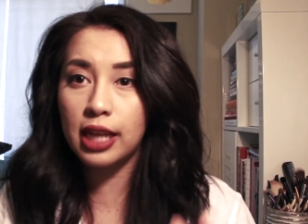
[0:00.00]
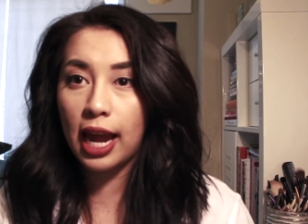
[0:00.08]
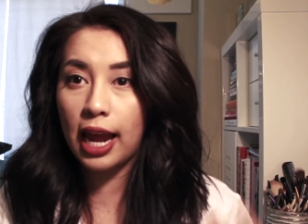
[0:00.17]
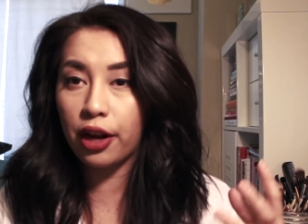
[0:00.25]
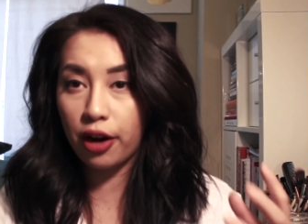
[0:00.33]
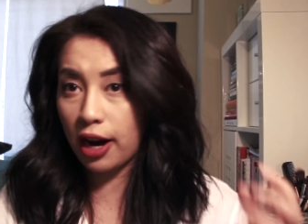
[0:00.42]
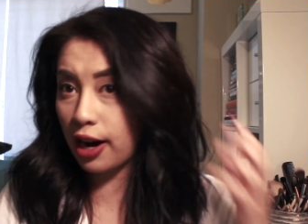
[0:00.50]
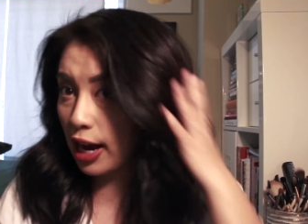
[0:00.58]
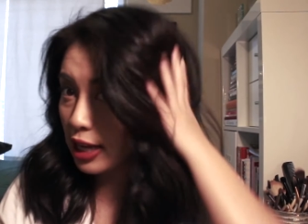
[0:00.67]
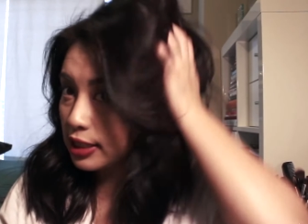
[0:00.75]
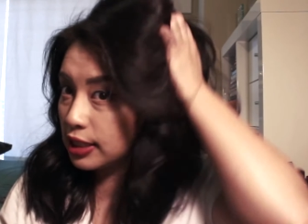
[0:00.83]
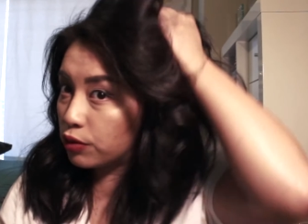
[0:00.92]
day, your hair
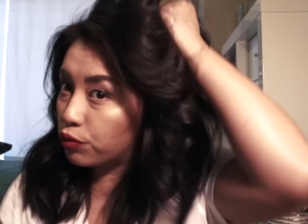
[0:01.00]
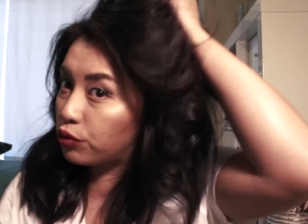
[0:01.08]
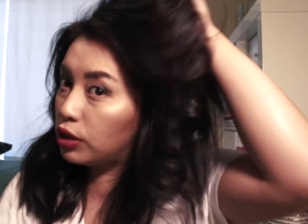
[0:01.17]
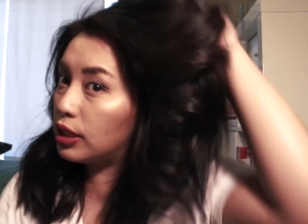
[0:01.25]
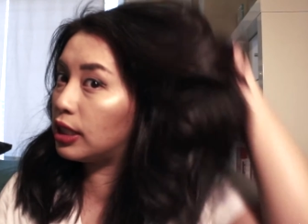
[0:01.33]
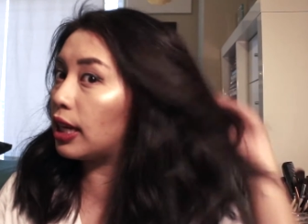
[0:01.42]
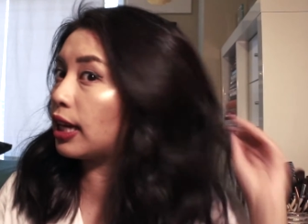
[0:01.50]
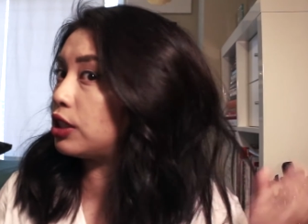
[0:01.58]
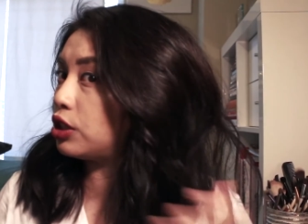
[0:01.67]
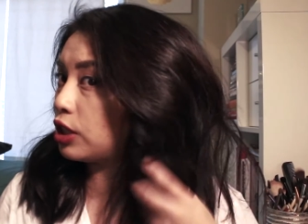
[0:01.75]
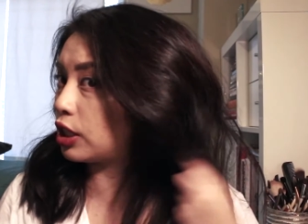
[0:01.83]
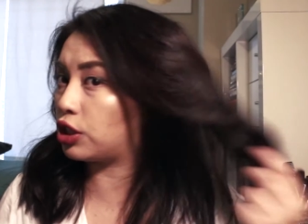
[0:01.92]
has this really
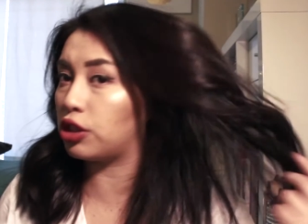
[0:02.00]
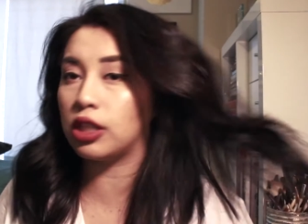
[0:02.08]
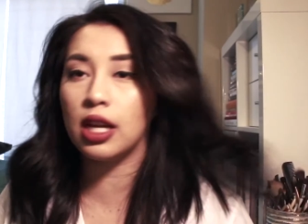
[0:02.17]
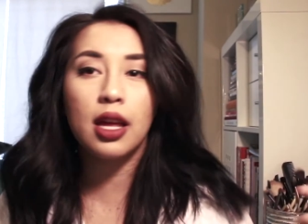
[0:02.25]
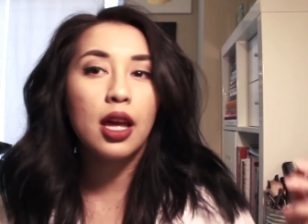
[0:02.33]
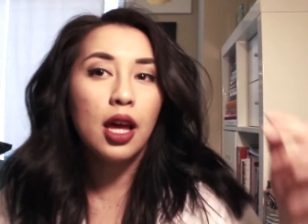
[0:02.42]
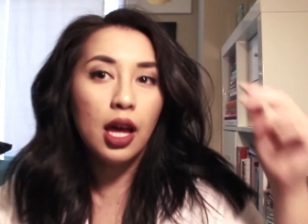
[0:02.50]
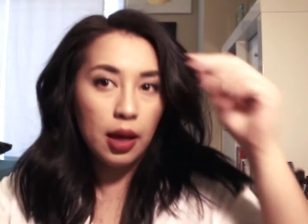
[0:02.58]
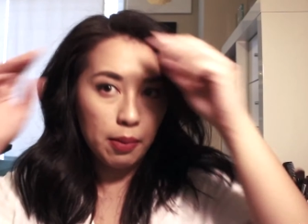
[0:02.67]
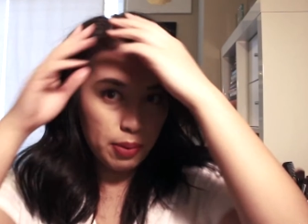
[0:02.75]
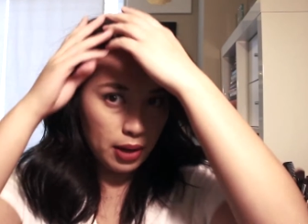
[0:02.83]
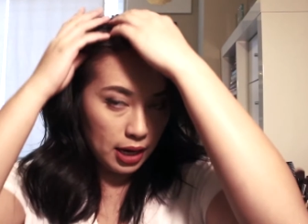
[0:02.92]
nice texture in it,
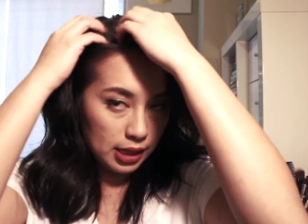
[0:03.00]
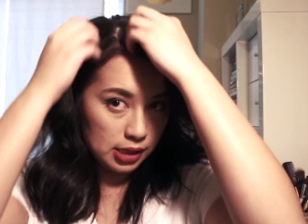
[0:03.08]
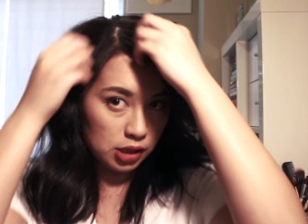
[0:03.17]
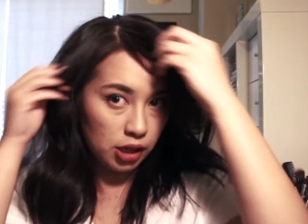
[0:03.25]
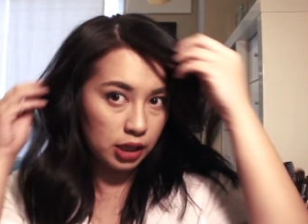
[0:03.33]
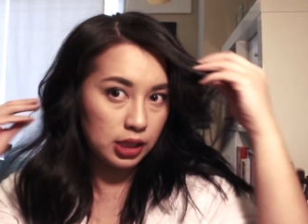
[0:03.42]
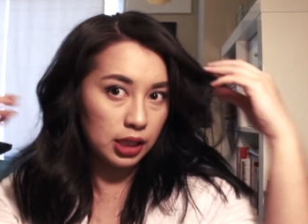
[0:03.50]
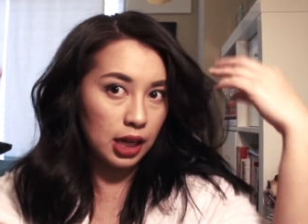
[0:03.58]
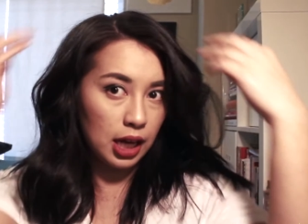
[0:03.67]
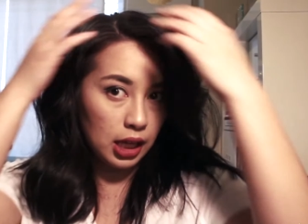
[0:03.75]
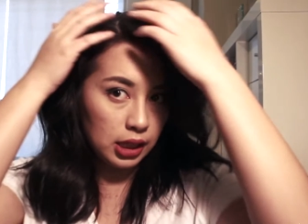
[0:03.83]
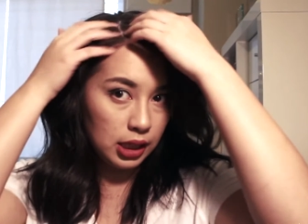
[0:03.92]
but it's starting to
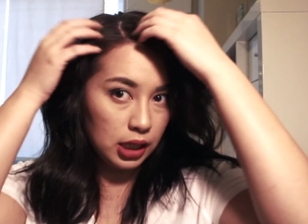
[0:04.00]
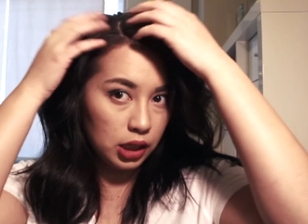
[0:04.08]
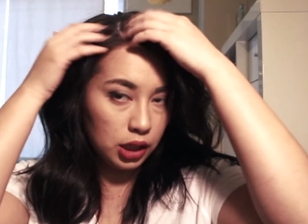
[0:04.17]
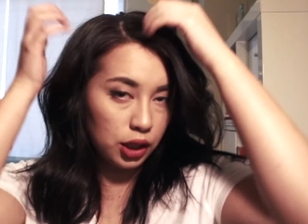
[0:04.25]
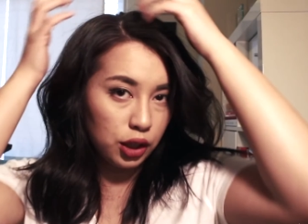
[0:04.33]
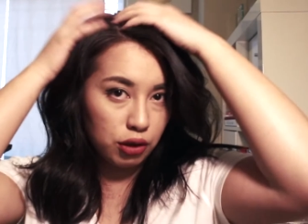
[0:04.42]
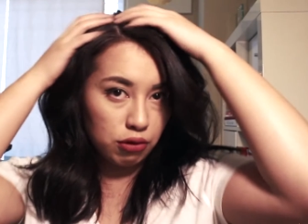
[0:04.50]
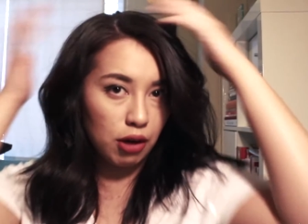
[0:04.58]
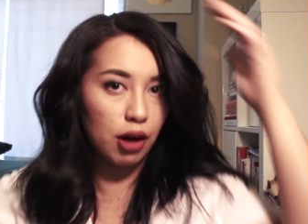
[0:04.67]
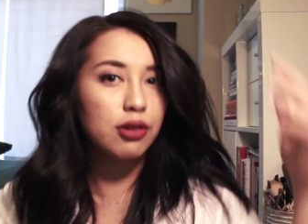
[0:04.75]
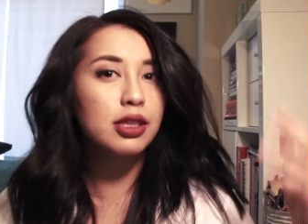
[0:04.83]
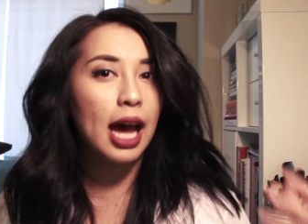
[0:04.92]
get a little
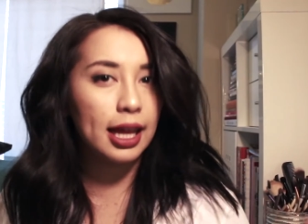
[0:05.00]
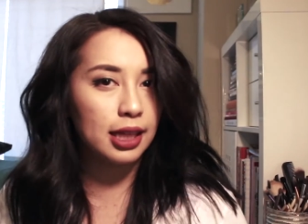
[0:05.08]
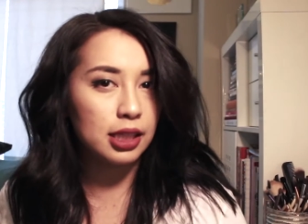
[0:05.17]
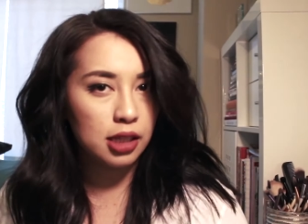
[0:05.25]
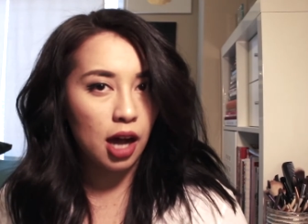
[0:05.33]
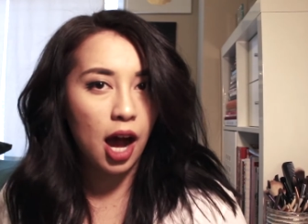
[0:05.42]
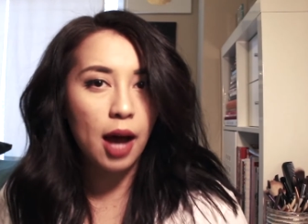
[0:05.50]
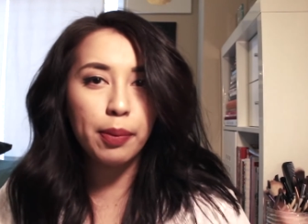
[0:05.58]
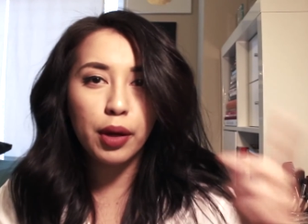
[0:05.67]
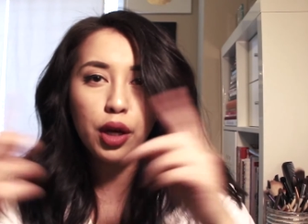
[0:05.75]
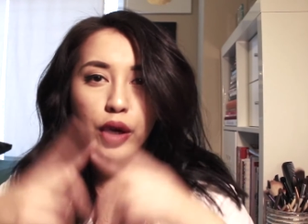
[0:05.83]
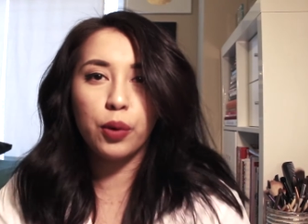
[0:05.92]
gross at the
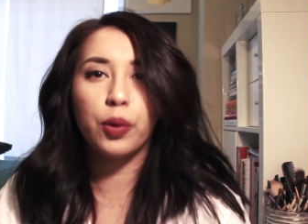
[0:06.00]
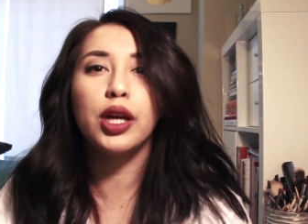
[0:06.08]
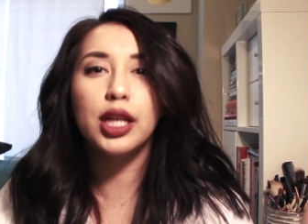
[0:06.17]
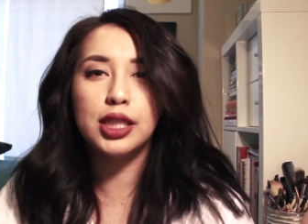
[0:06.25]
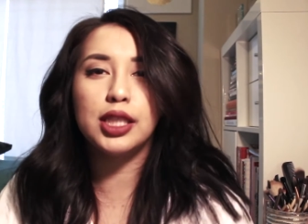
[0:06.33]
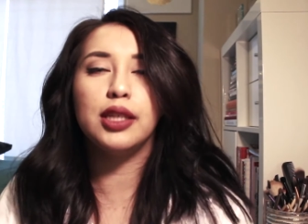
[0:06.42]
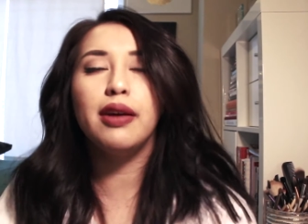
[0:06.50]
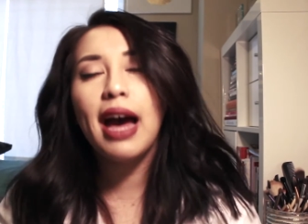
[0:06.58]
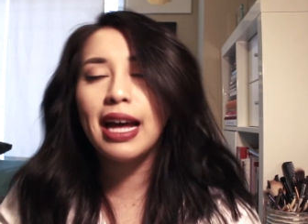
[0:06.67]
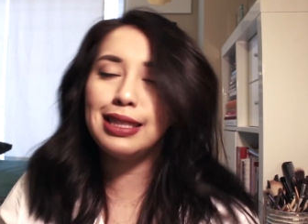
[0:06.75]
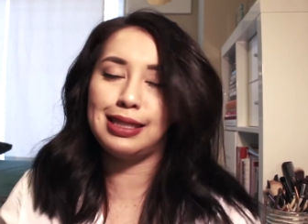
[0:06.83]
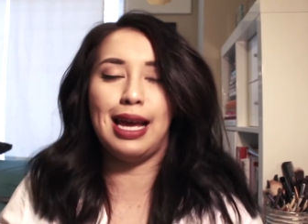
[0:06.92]
top. We're going to do
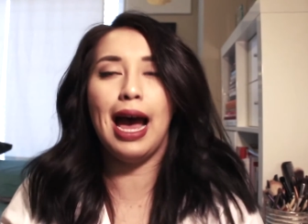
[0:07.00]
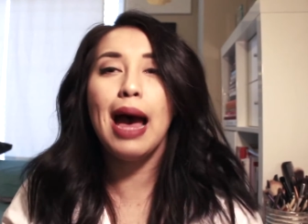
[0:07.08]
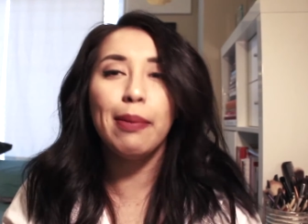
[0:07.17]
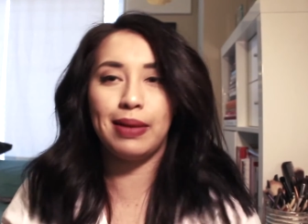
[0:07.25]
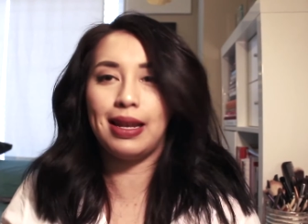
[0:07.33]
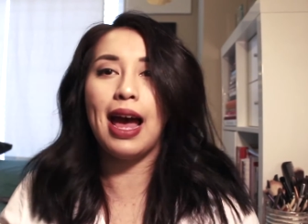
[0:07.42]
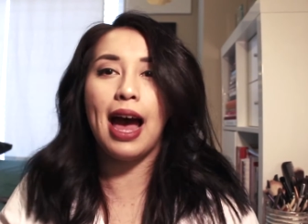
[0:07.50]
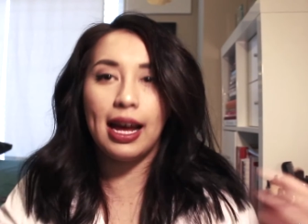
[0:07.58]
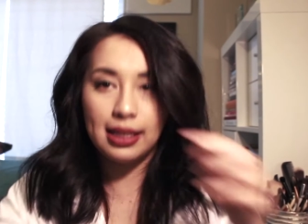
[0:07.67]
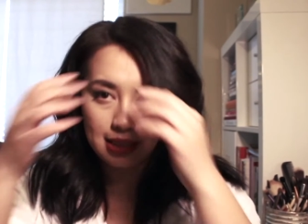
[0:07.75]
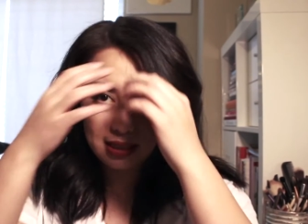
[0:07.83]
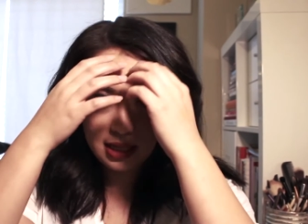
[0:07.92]
a top
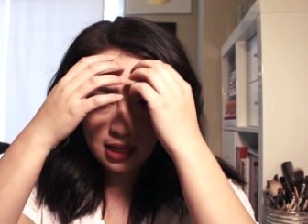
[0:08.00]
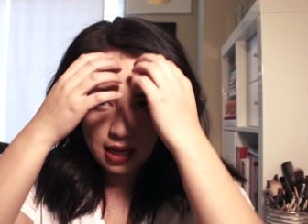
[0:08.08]
knot.